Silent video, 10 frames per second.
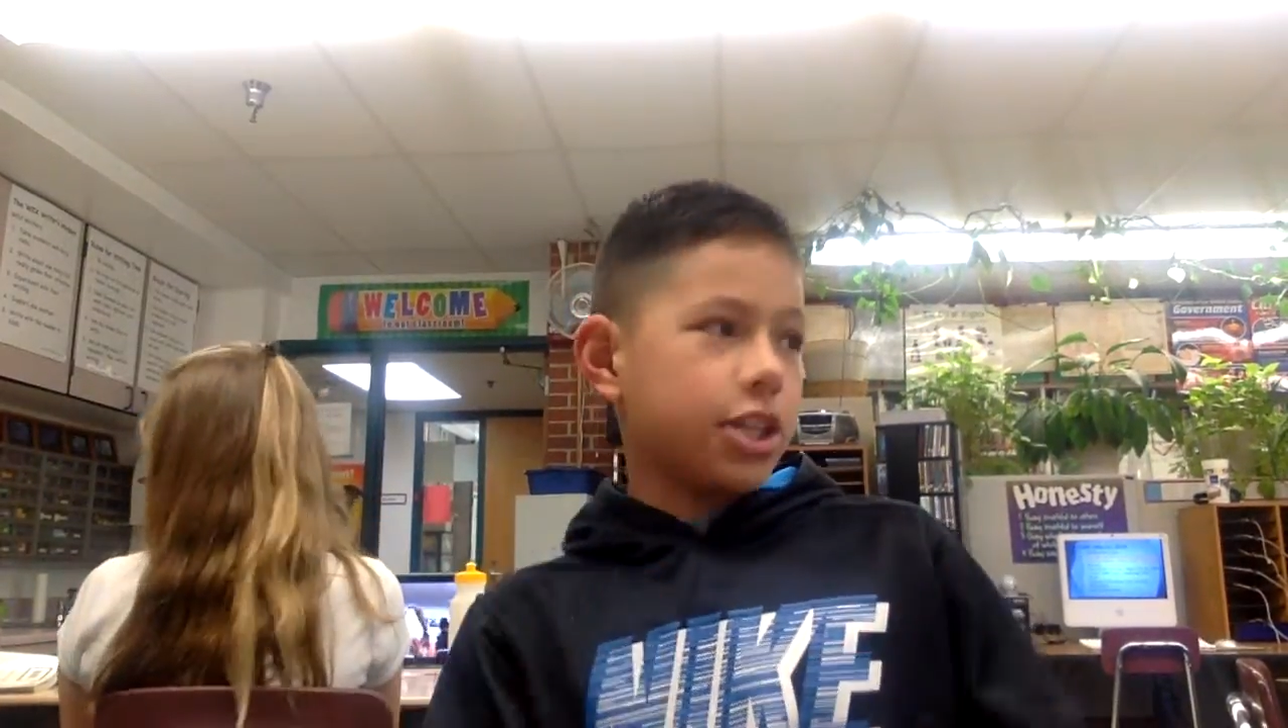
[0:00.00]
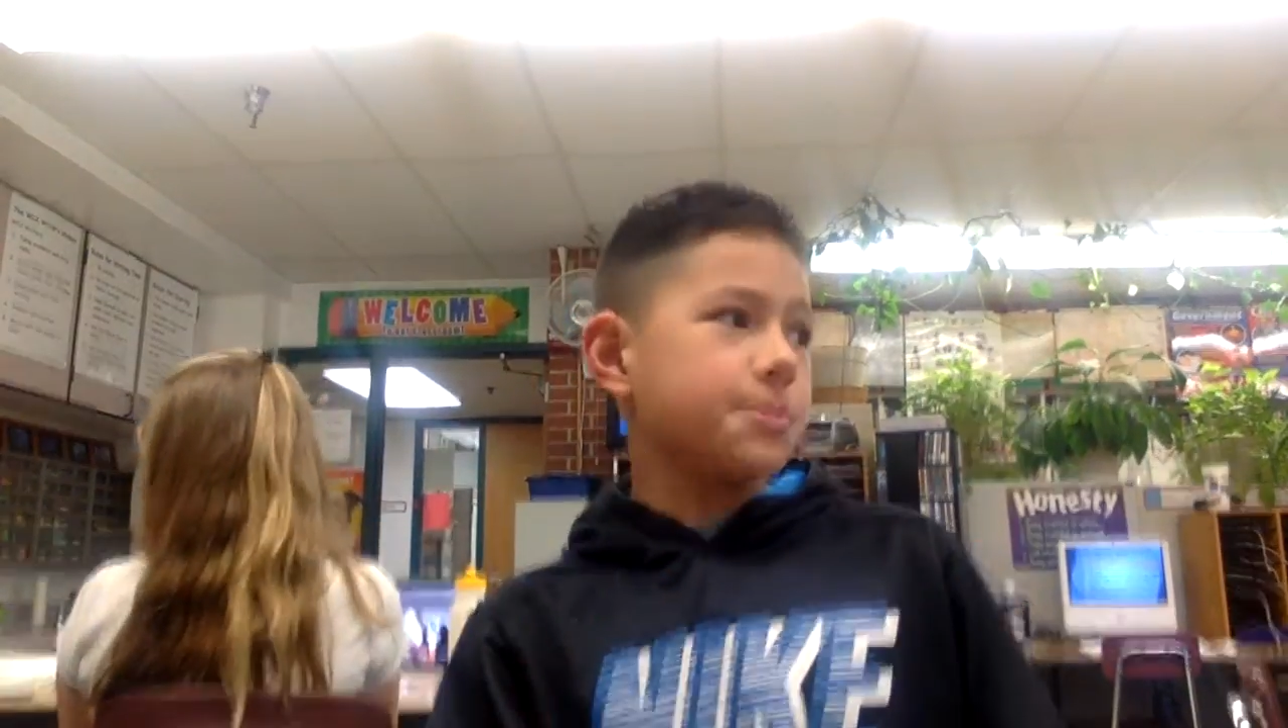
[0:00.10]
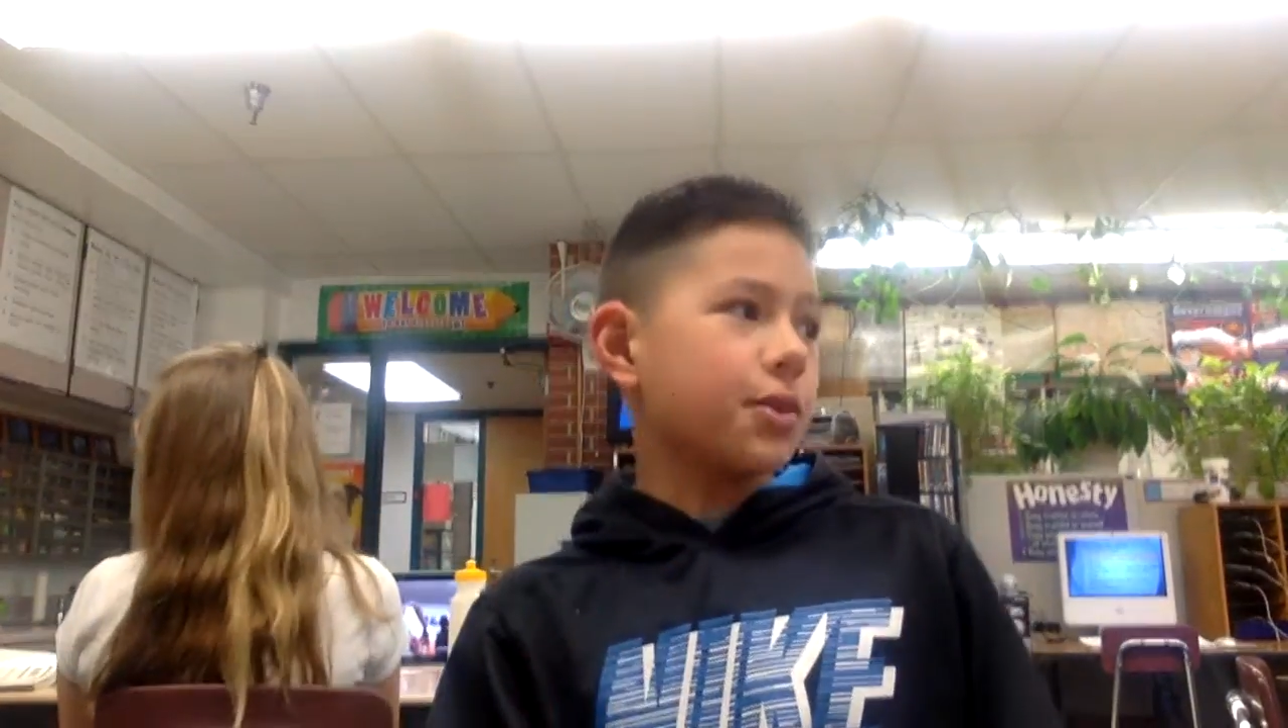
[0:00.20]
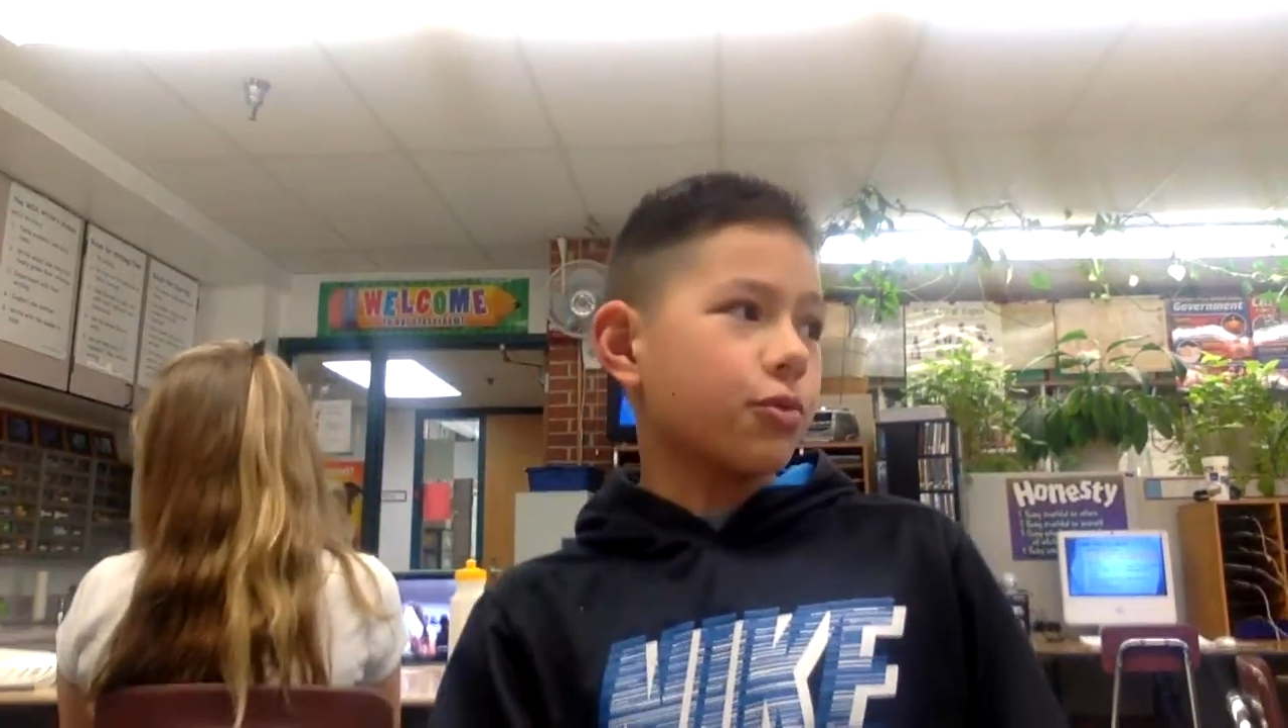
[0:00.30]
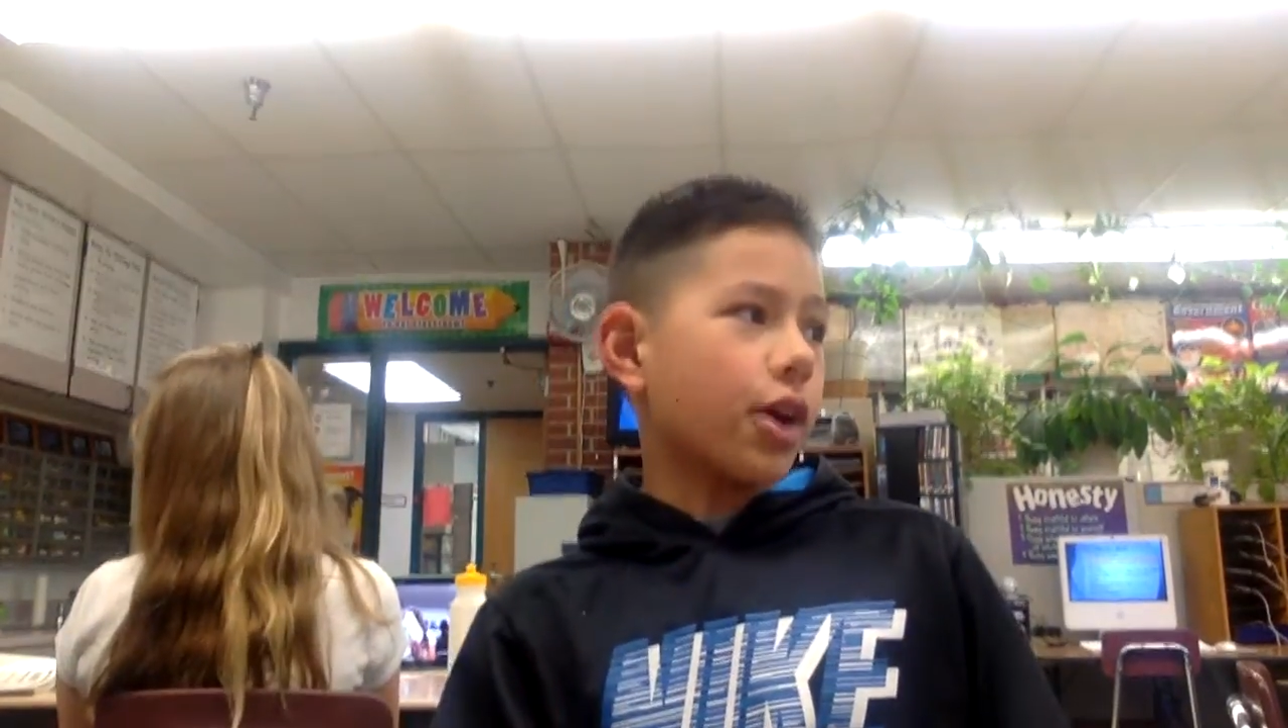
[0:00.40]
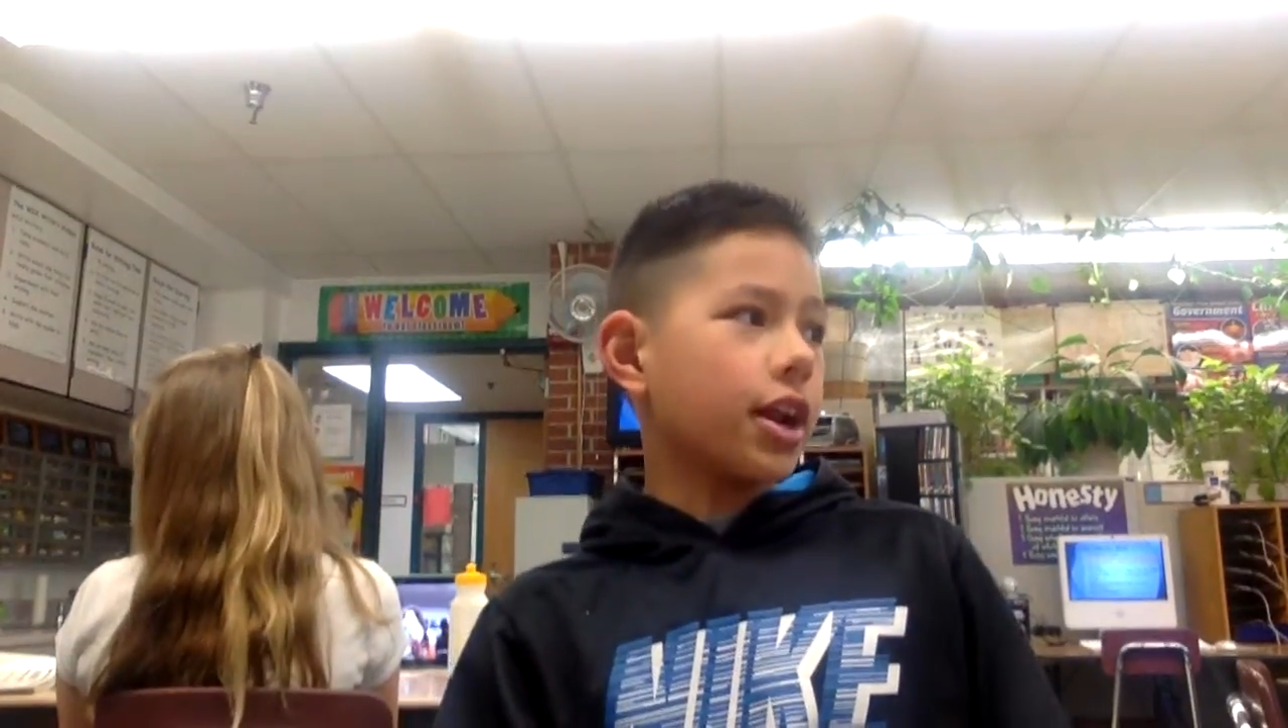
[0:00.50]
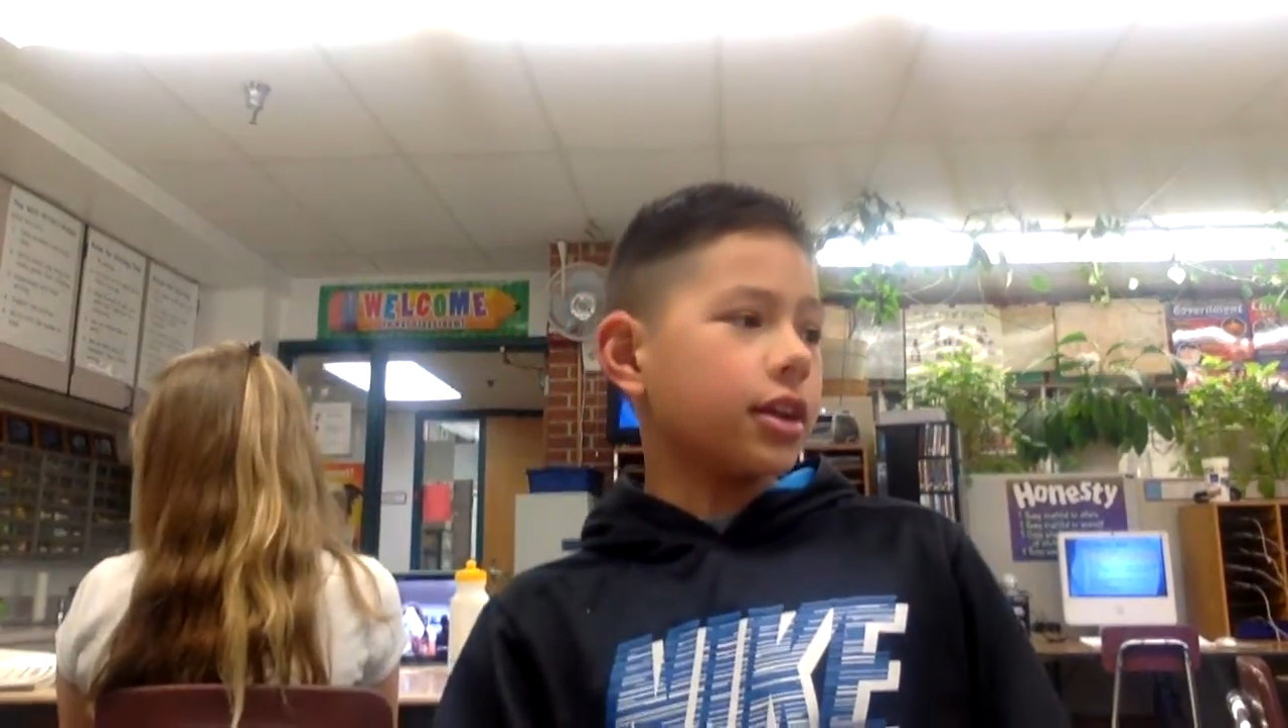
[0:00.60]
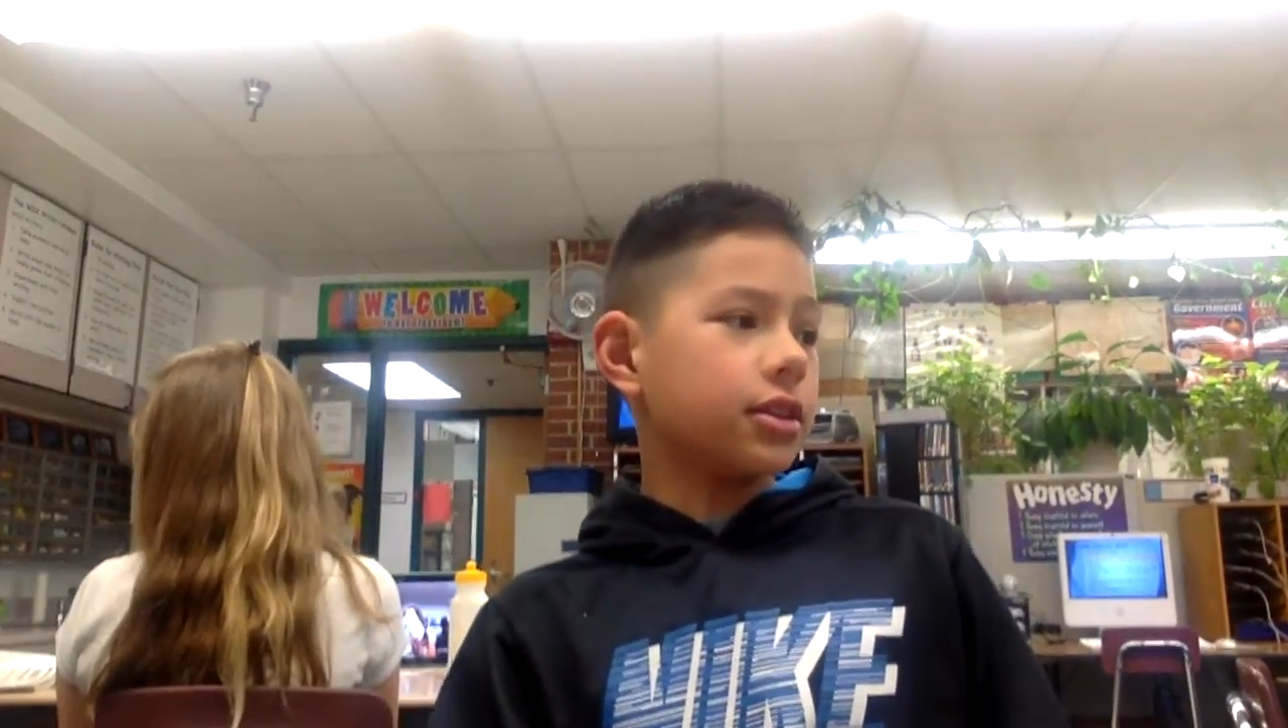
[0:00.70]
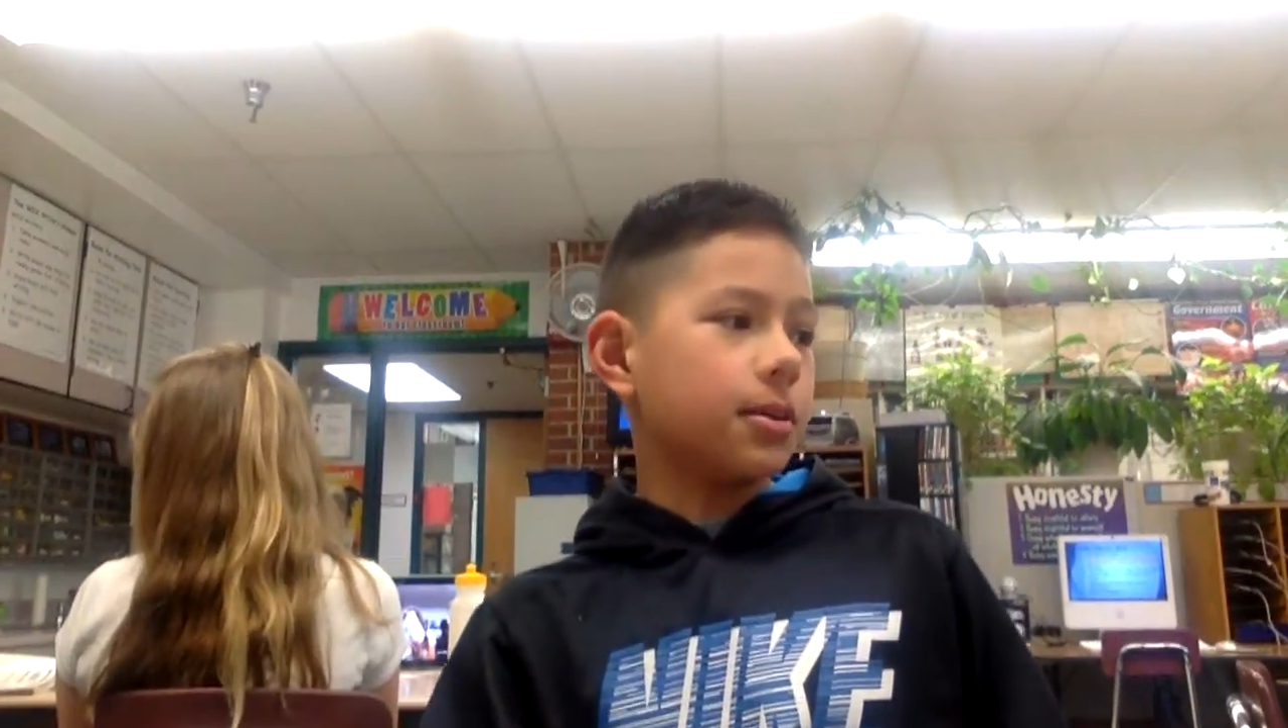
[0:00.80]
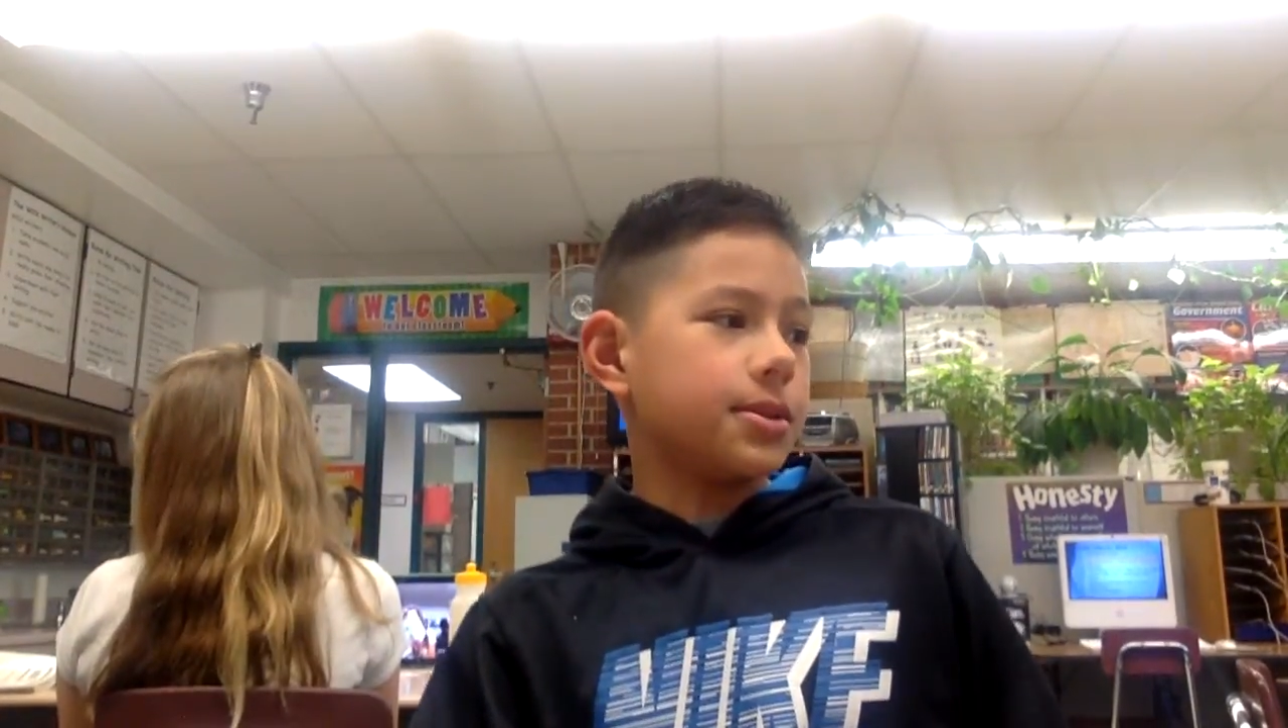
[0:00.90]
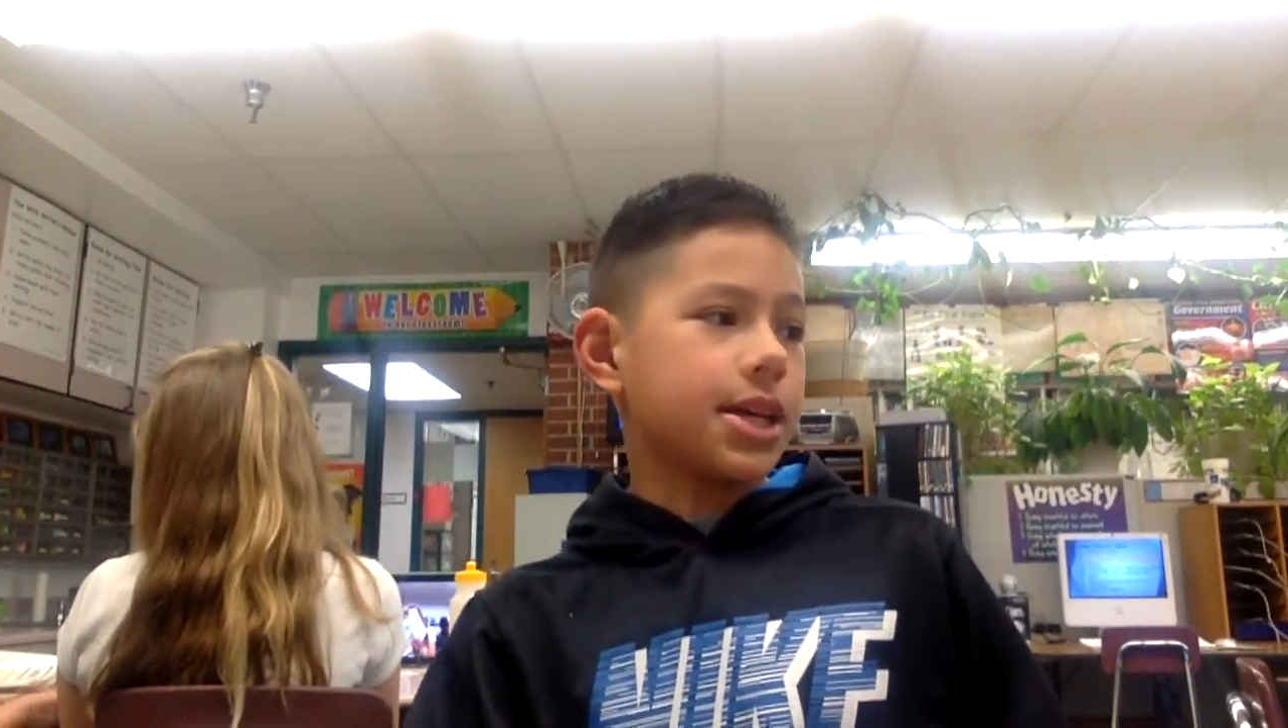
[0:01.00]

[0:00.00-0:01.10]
He's been writing them